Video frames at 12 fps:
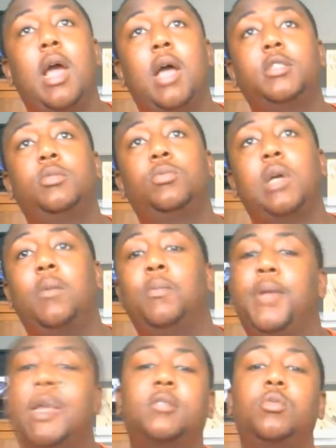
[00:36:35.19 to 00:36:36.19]
I'm
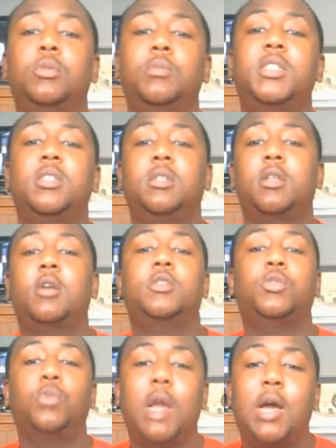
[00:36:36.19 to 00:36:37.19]
basically was missing
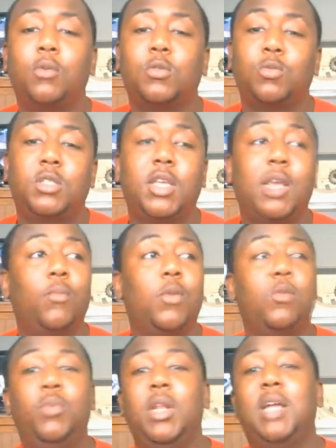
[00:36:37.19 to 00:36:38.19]
32 hours, which came out to
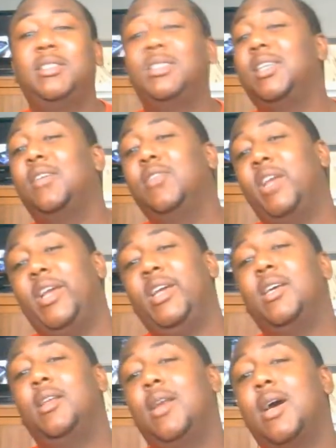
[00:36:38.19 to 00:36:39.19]
be like
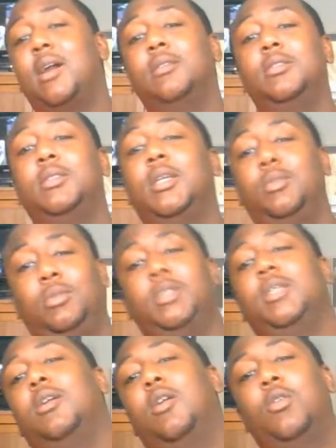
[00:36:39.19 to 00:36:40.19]
$700-800 they
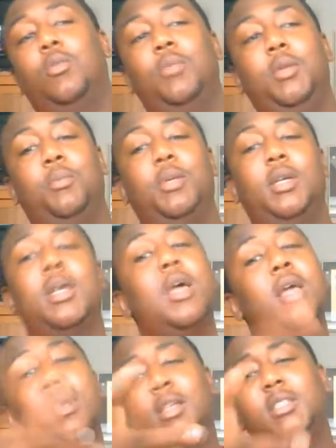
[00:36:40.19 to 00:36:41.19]
still owe me. But
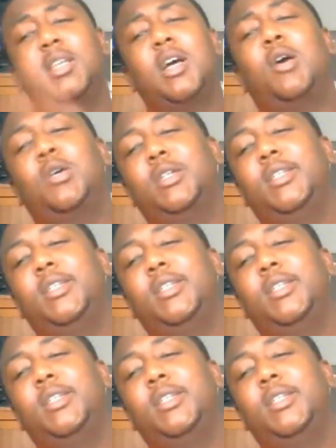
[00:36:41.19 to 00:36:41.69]
it's all good,